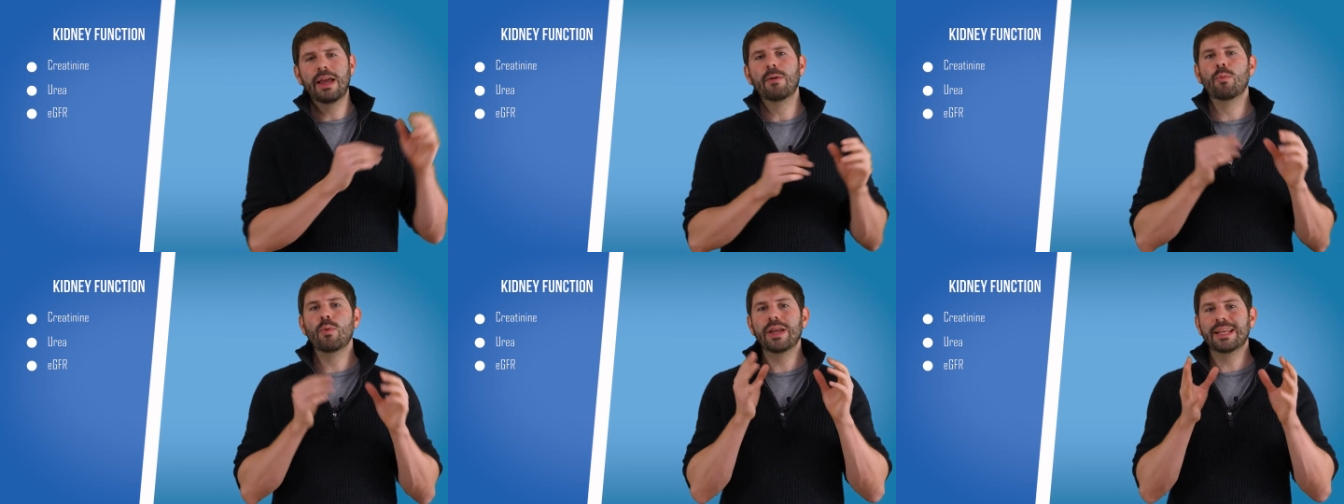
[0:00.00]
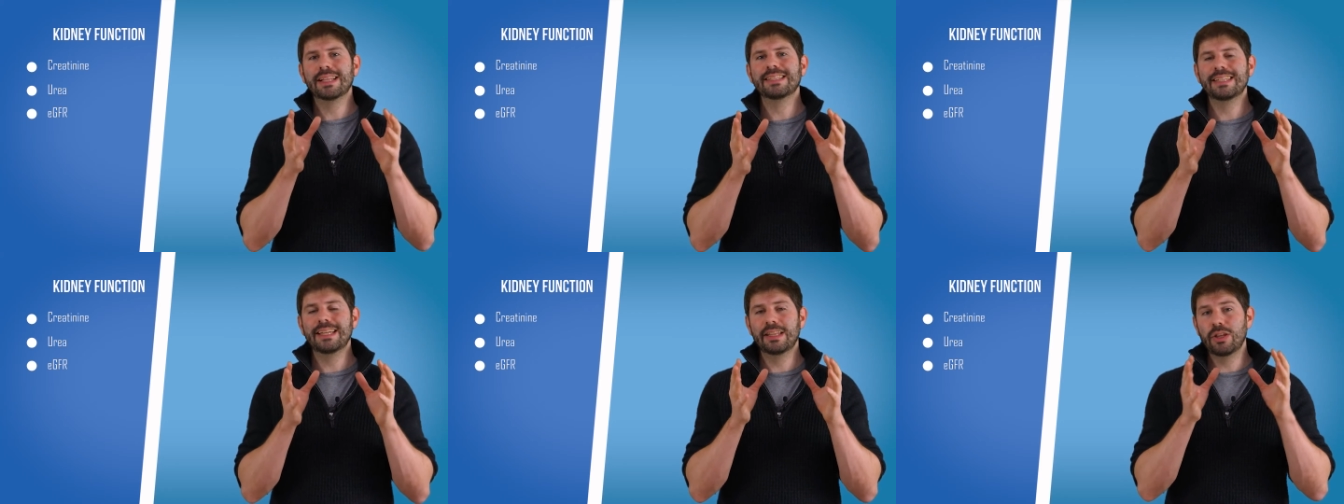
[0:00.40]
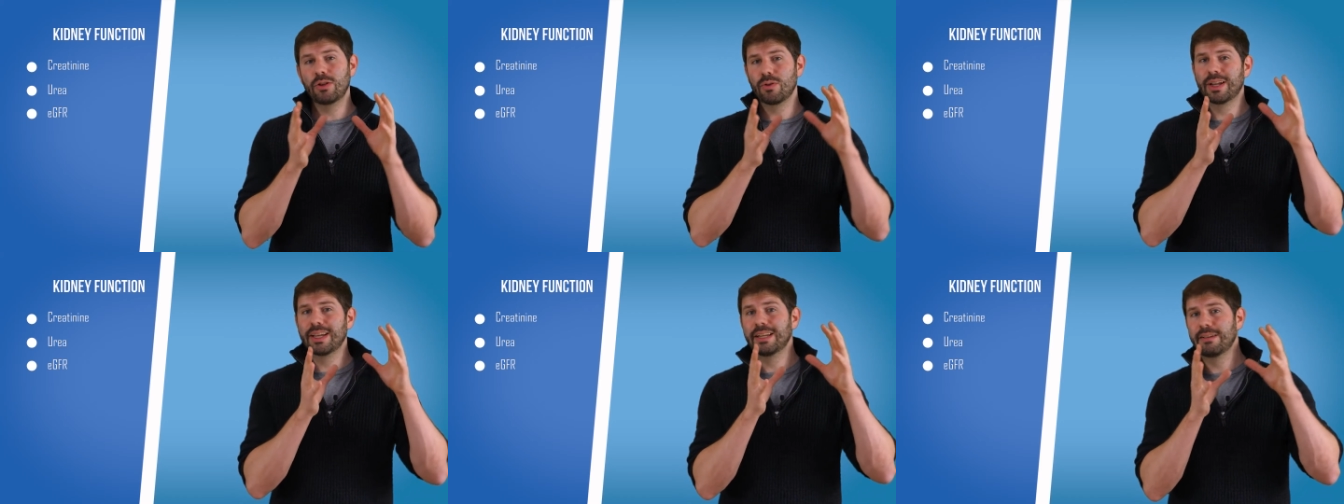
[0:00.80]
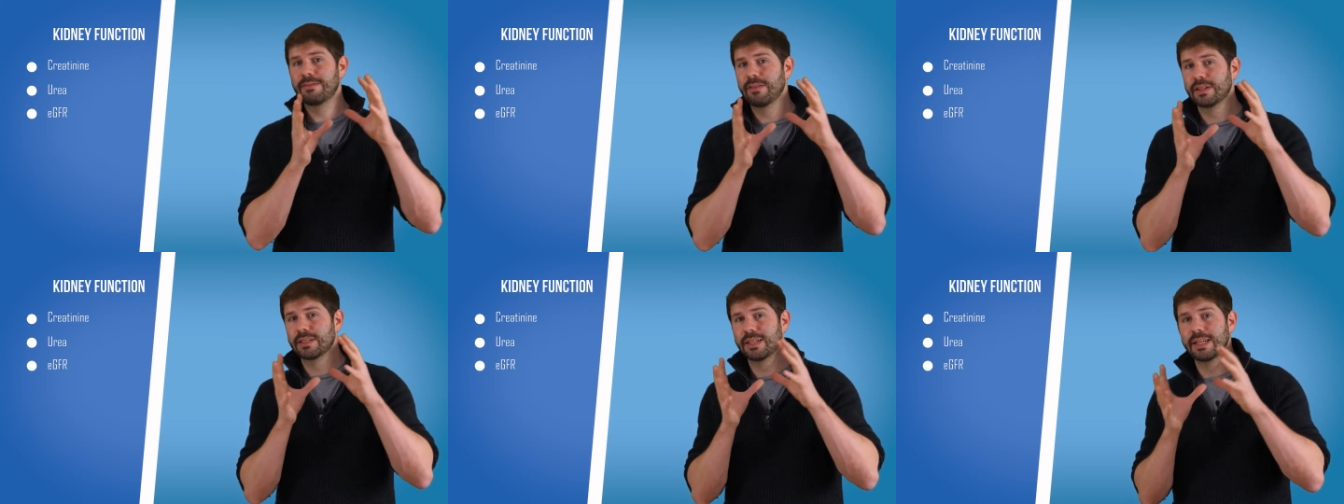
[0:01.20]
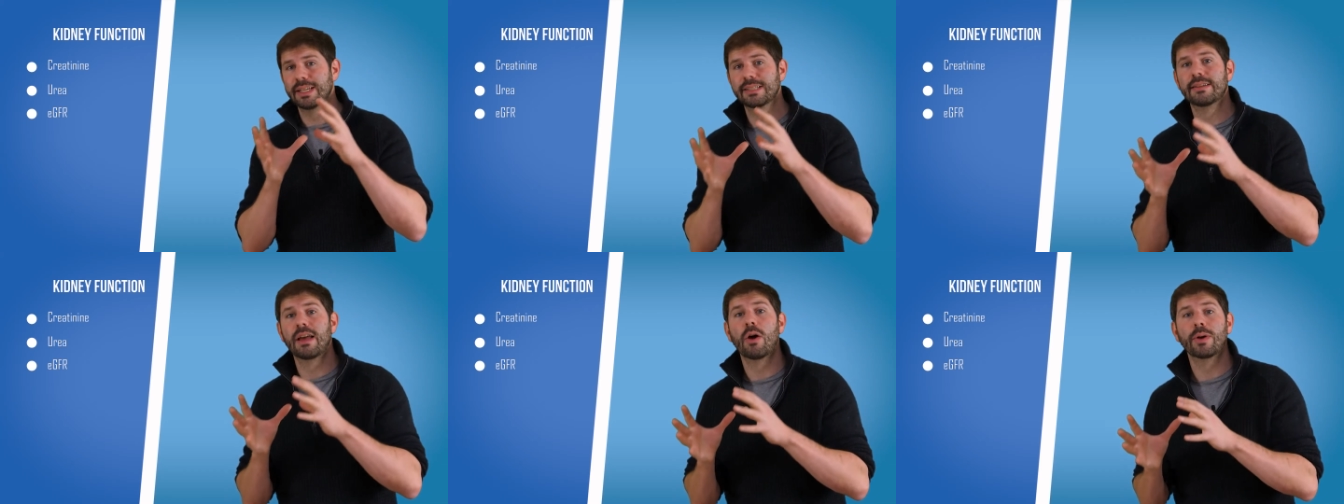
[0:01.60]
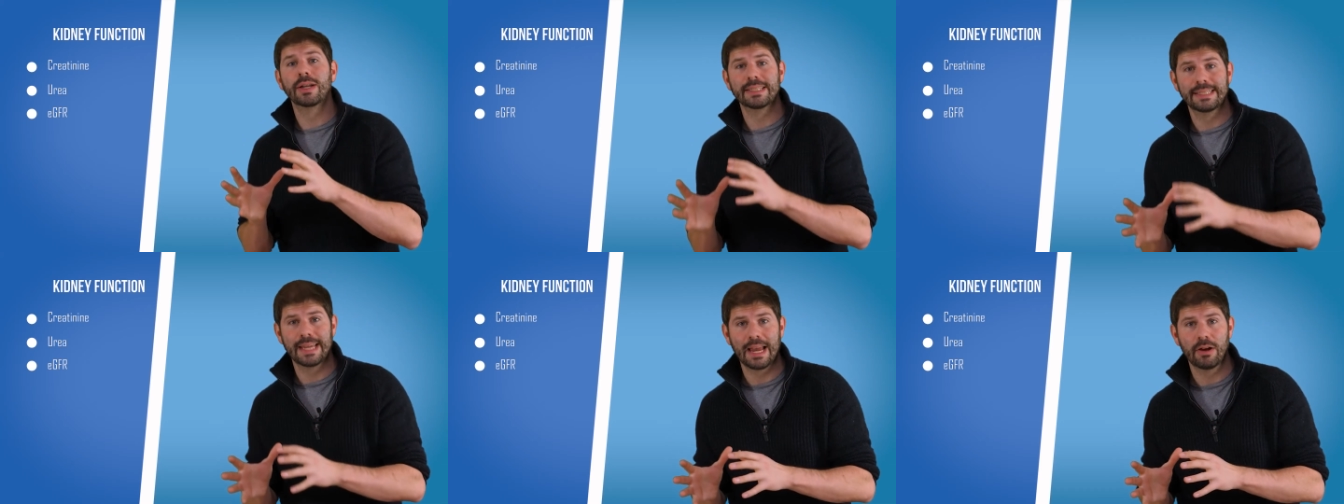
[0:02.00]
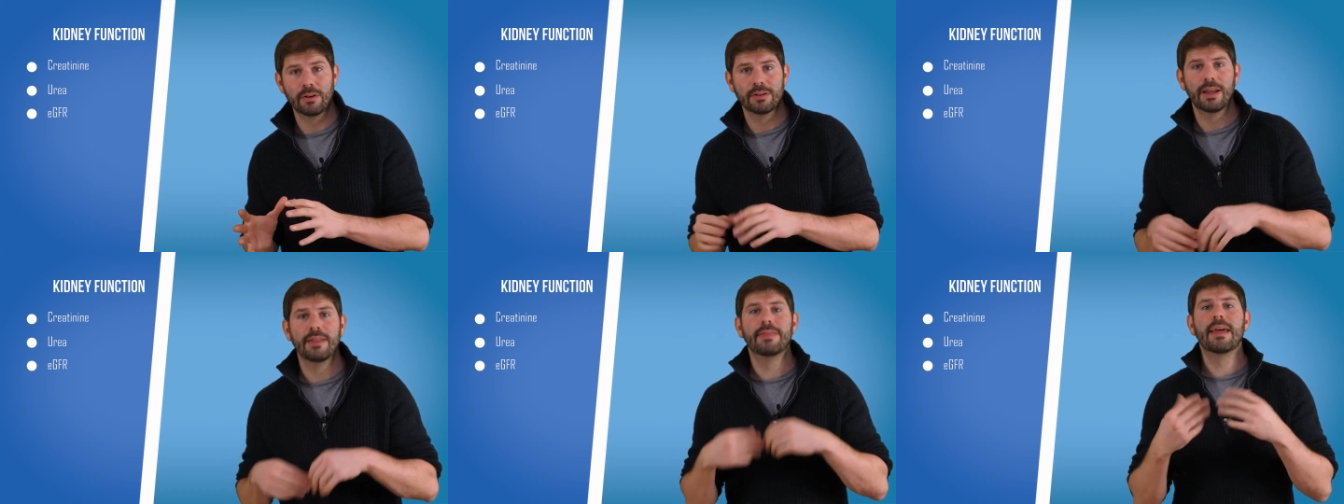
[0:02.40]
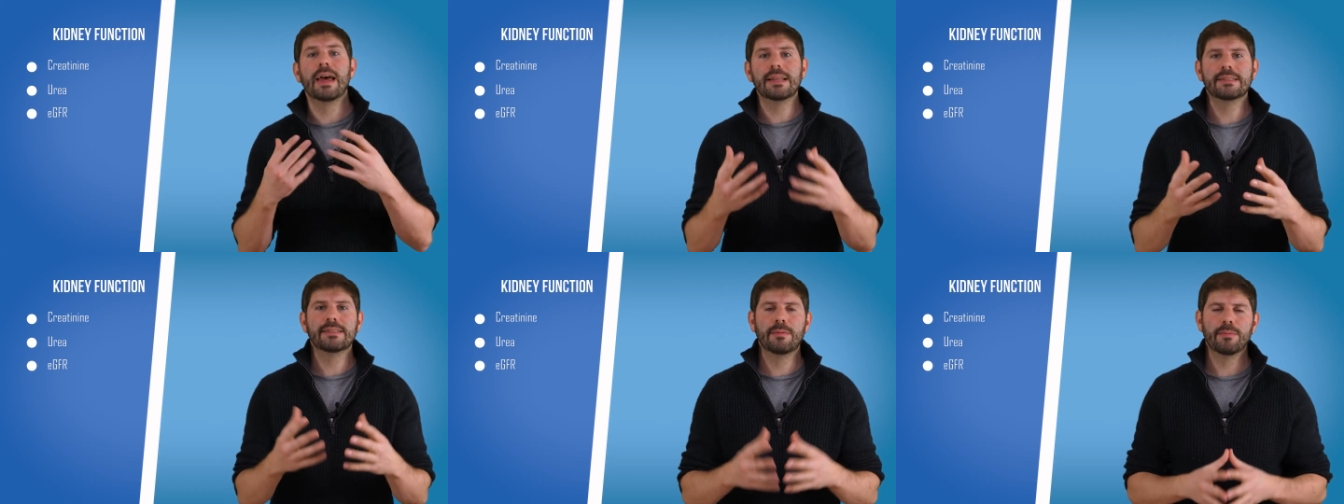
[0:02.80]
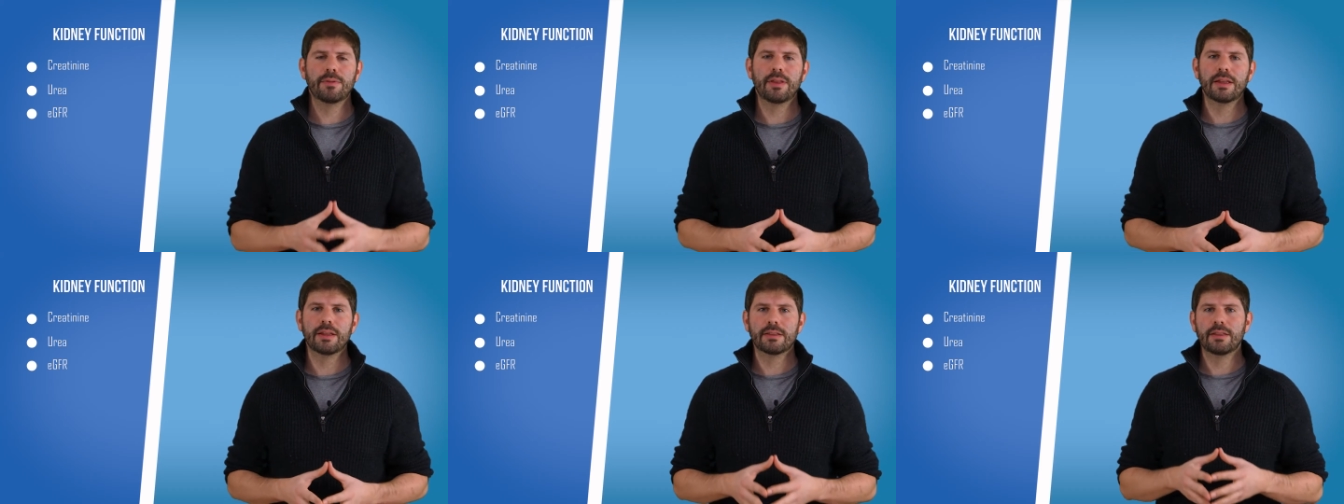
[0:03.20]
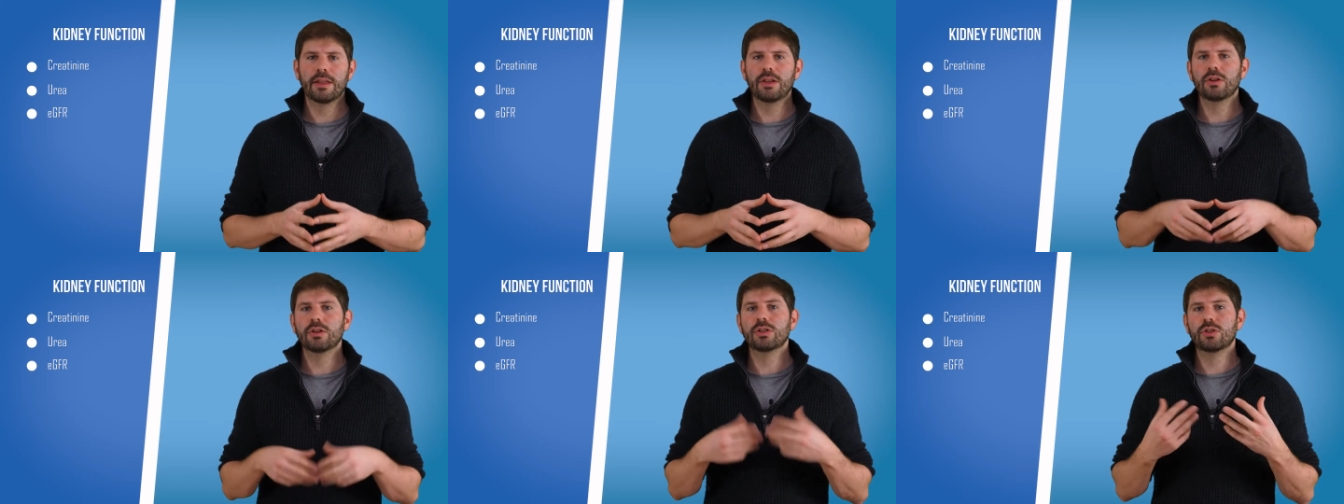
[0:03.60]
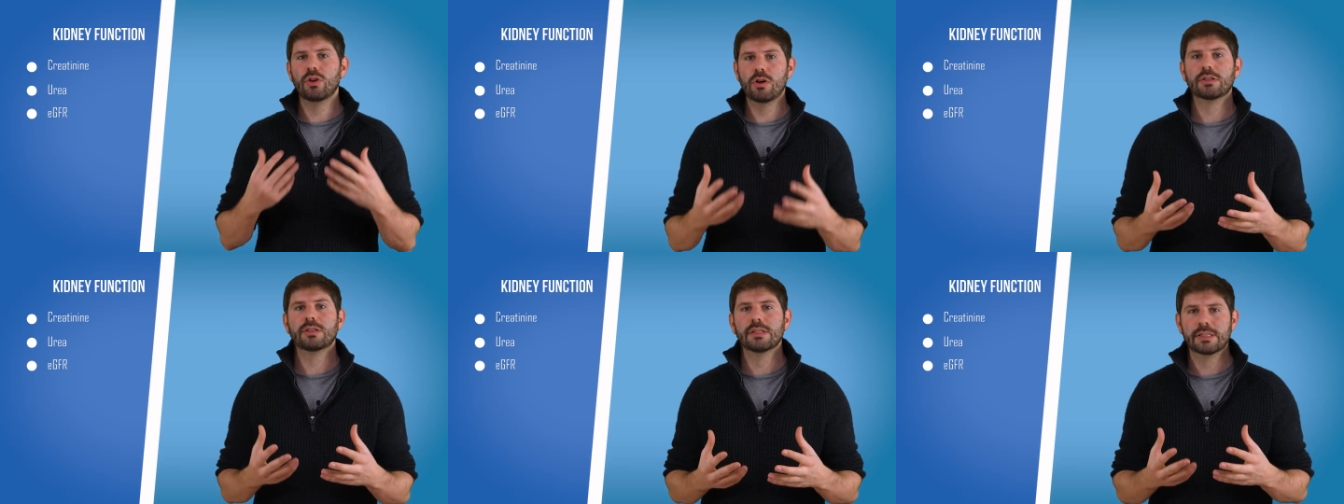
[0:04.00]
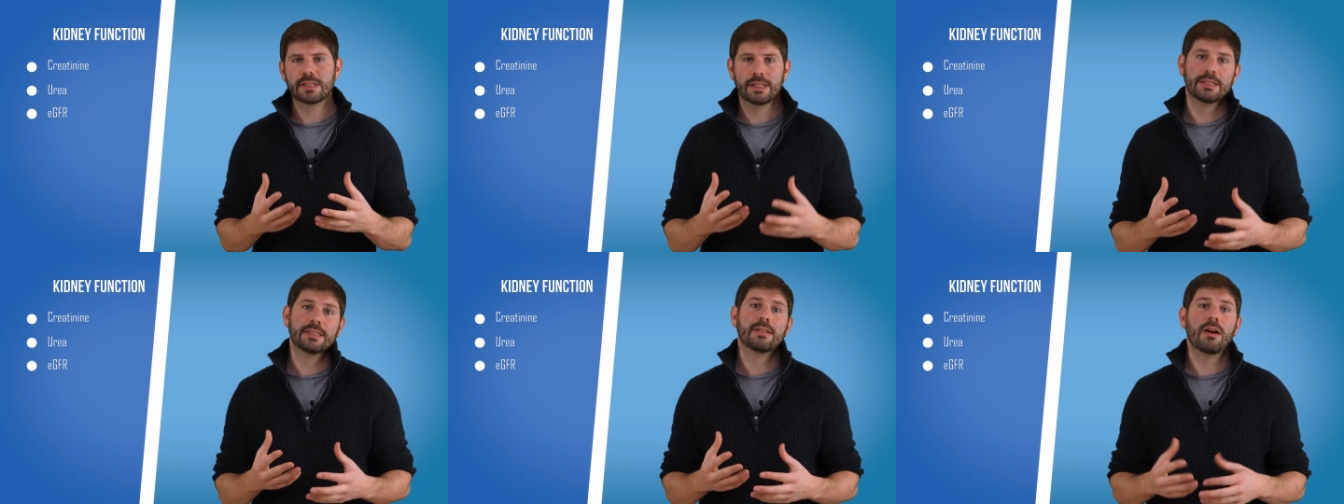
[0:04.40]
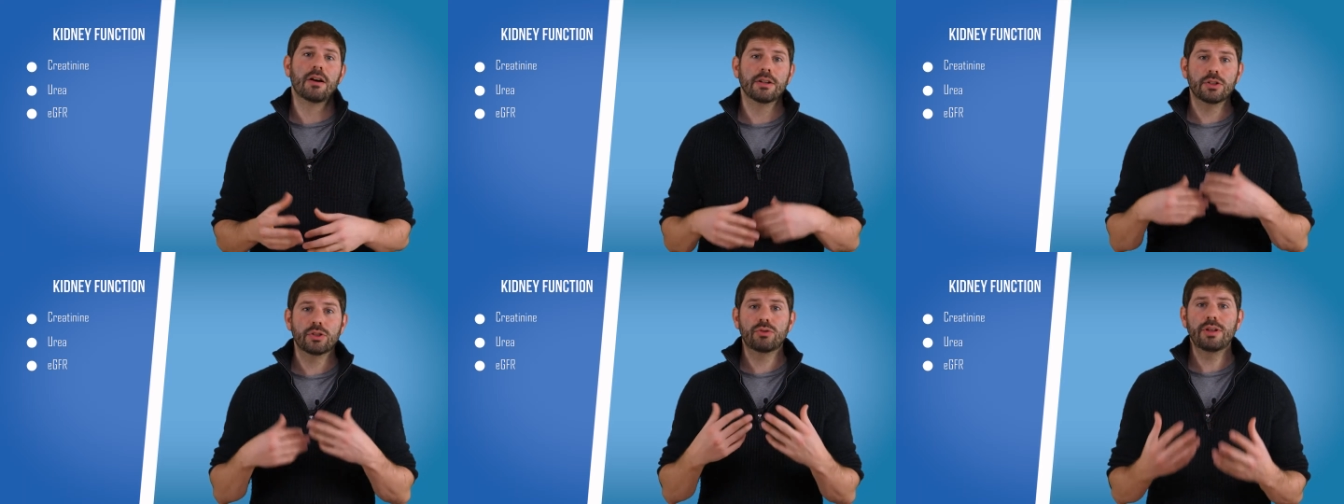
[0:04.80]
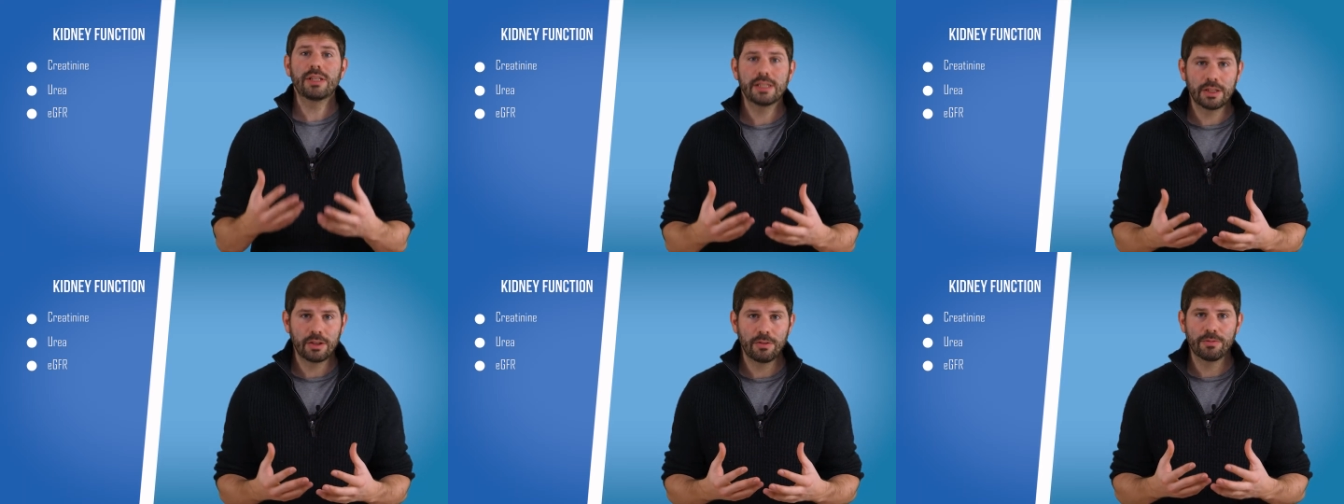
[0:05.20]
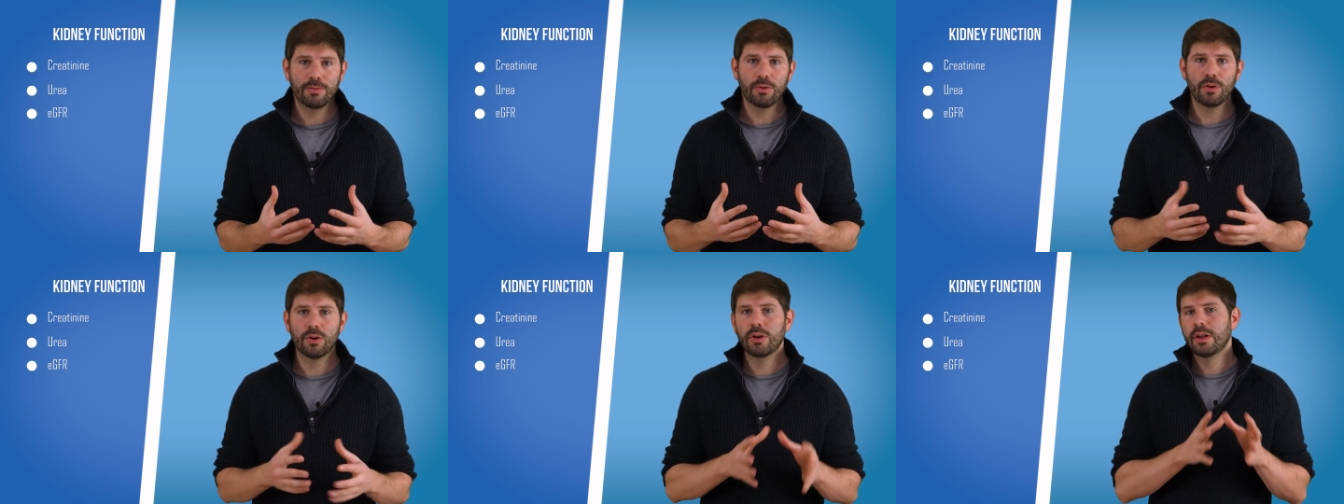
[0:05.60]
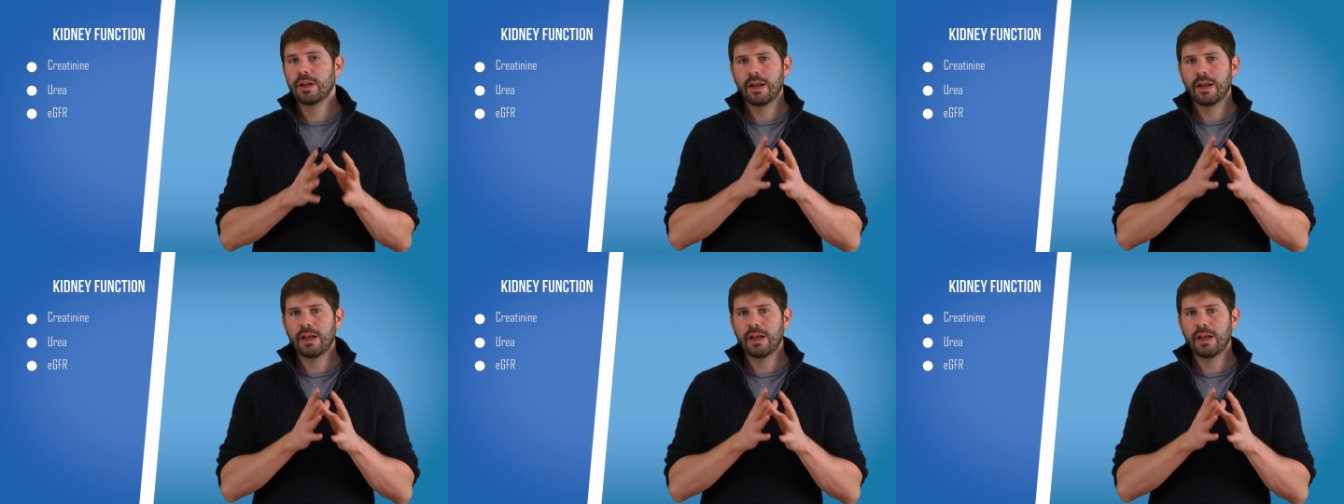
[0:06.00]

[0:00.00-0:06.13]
and we can see that your kidney function is going down, and that's something that your doctors can start treating you for